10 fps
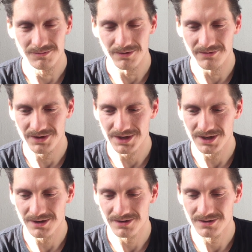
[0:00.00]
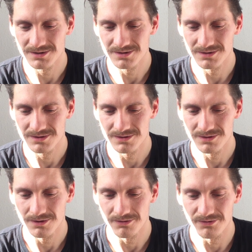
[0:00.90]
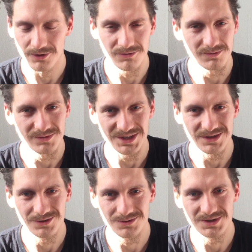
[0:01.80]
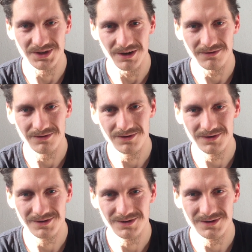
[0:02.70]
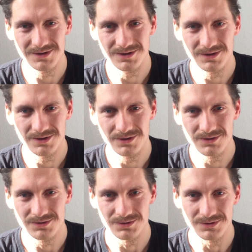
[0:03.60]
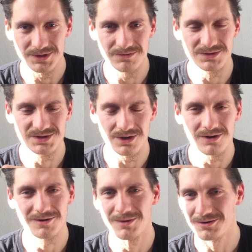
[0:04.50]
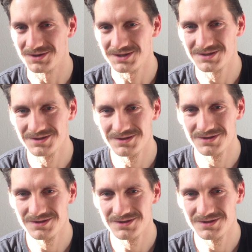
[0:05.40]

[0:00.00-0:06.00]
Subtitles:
my fear of not being good enough to even talk about this.